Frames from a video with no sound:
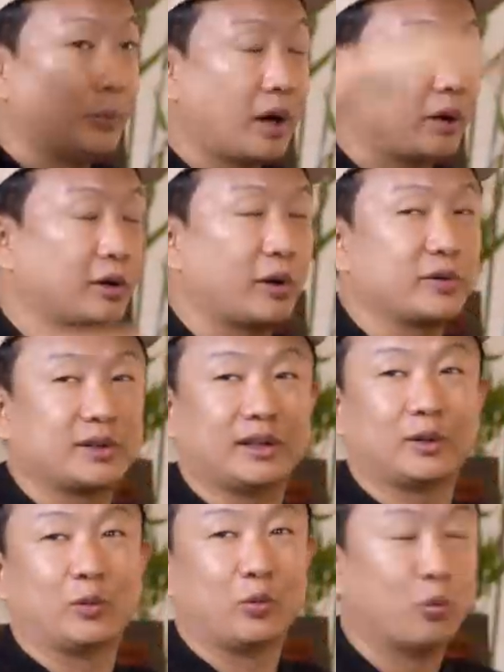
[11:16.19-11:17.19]
my god I was
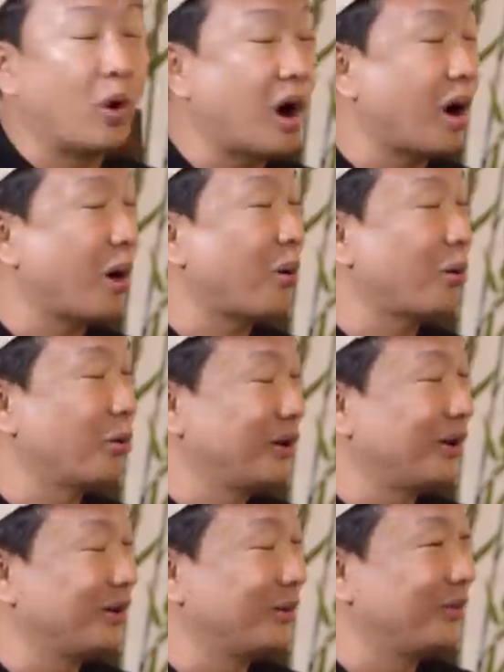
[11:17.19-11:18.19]
like wow
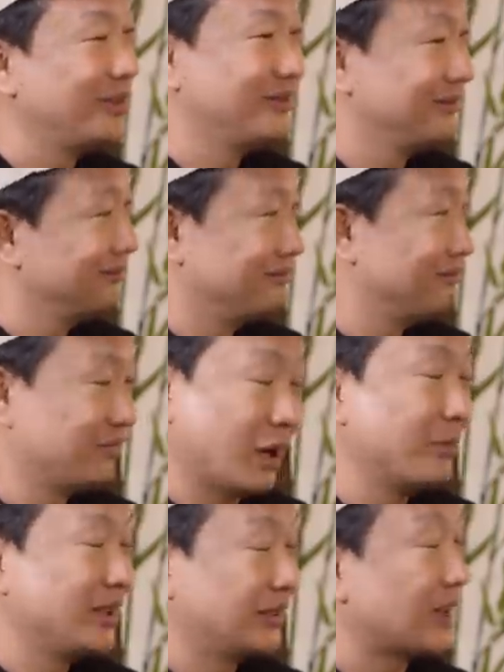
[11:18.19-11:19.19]
no I
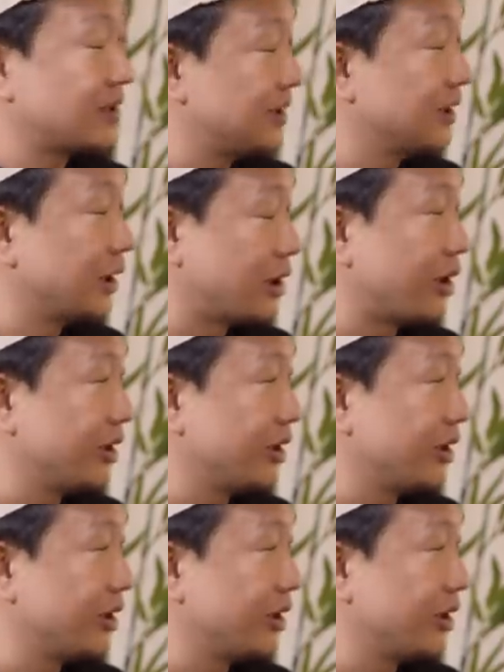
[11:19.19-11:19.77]
mean that's an